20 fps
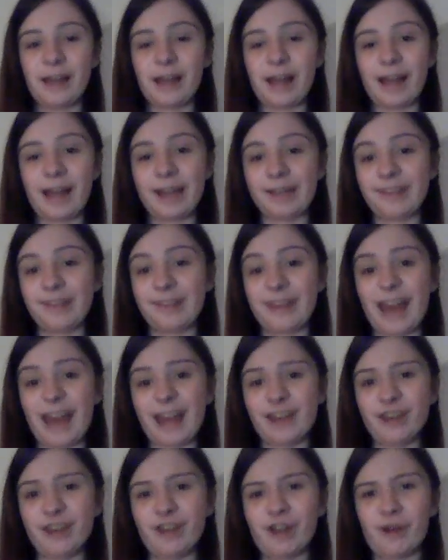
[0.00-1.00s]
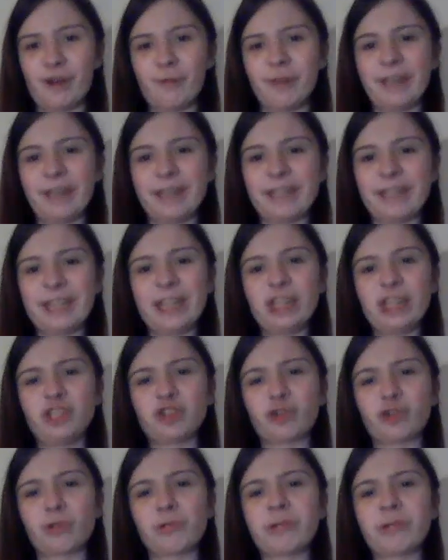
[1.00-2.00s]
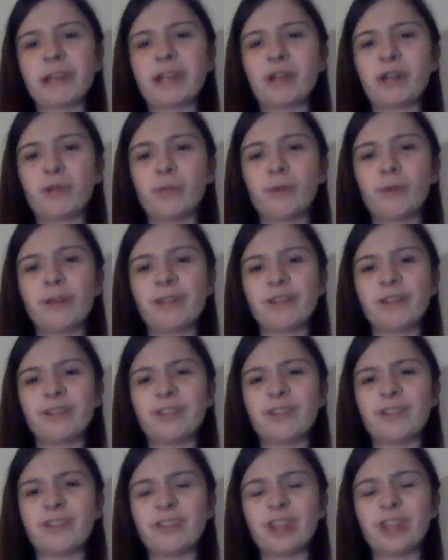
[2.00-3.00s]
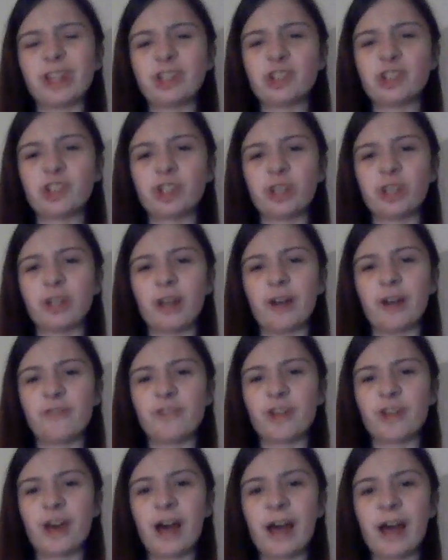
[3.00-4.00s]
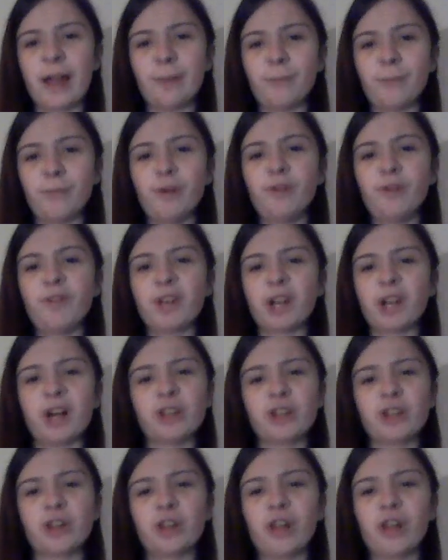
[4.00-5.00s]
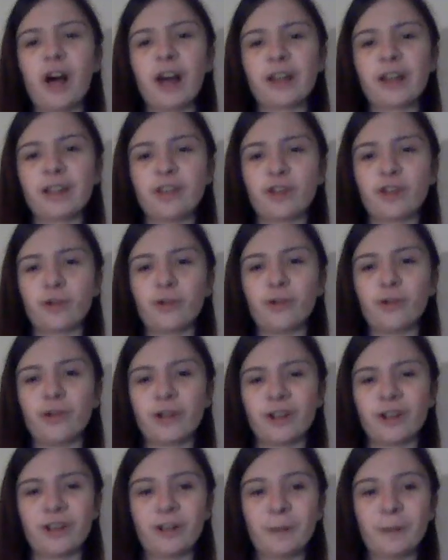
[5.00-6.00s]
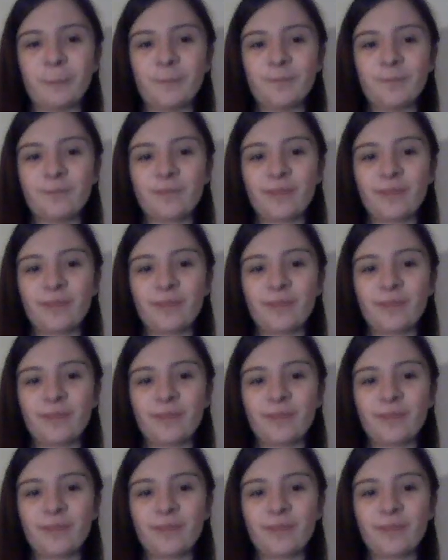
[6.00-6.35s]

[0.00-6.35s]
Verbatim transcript: I sat knowing each creak was a distinction of time moving on the clock in the corner.